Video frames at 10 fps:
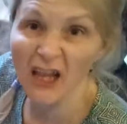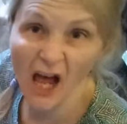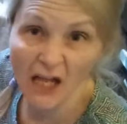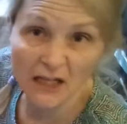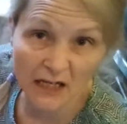a
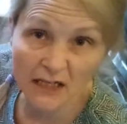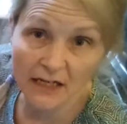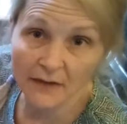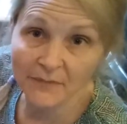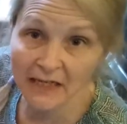lot
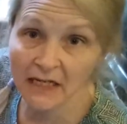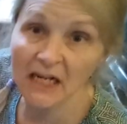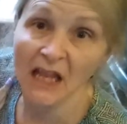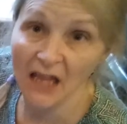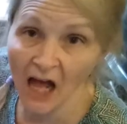lately. I've been
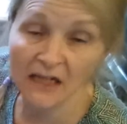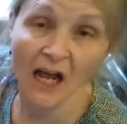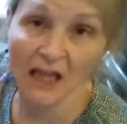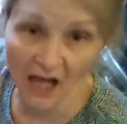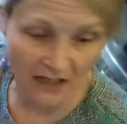eating a lot,
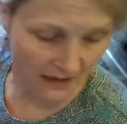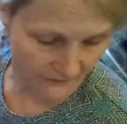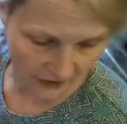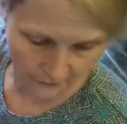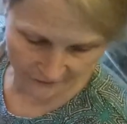a lot
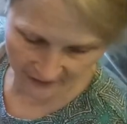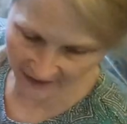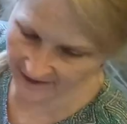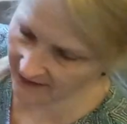of toast. And